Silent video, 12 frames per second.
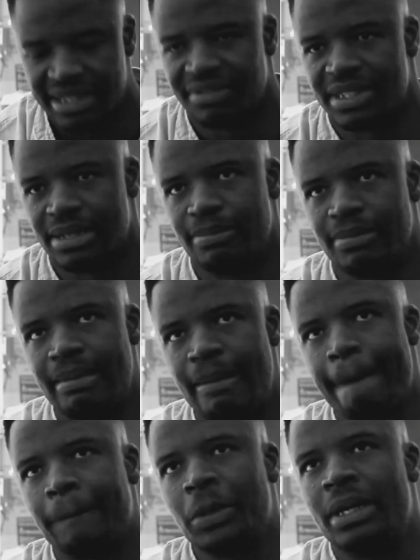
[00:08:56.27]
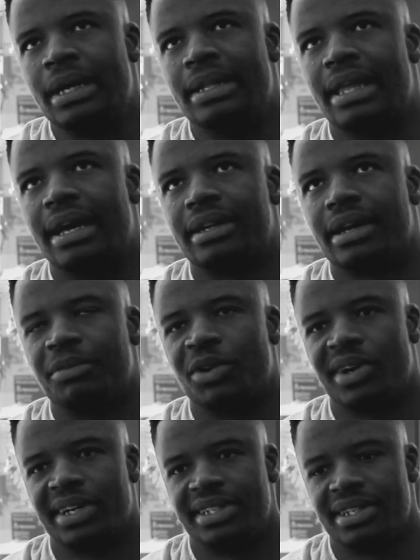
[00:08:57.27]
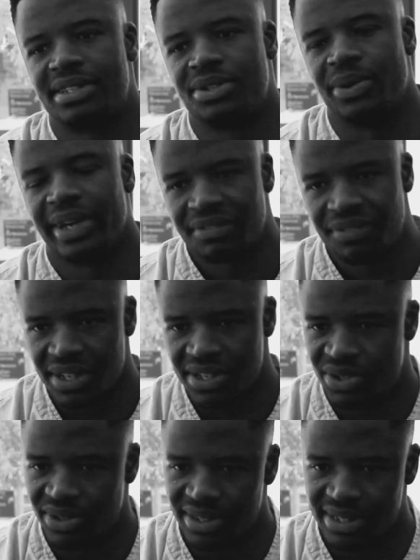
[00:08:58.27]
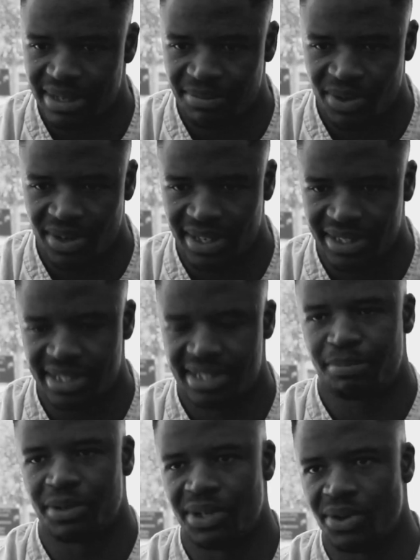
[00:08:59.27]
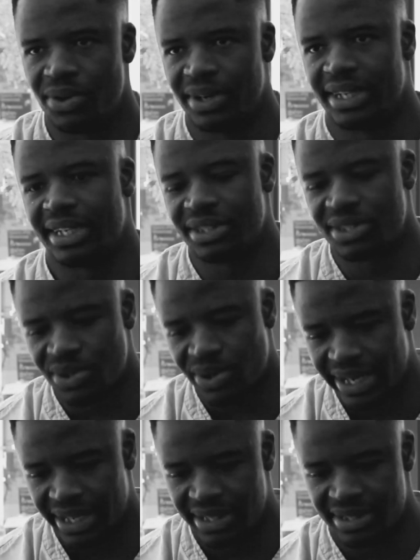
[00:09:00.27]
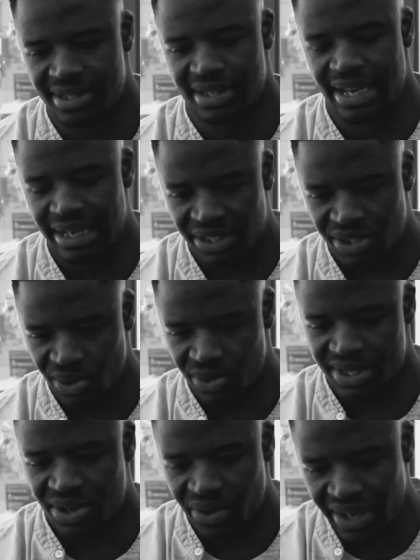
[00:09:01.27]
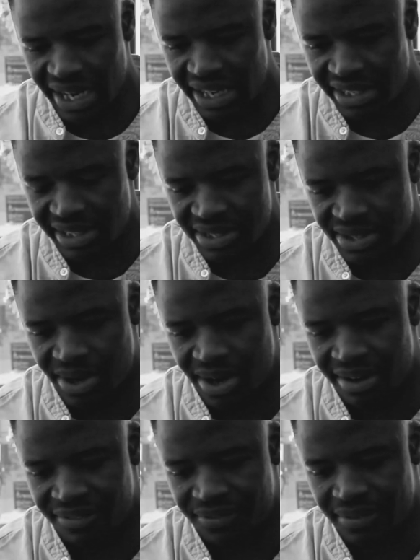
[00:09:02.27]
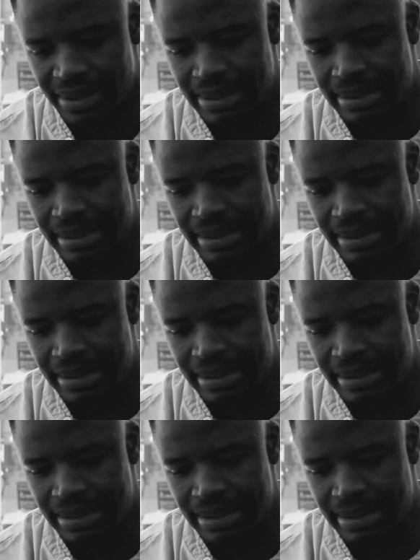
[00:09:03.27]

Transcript: activism, in that I'm no longer just doing it for the students. I'm no longer just it intertwines and it shows the correlations of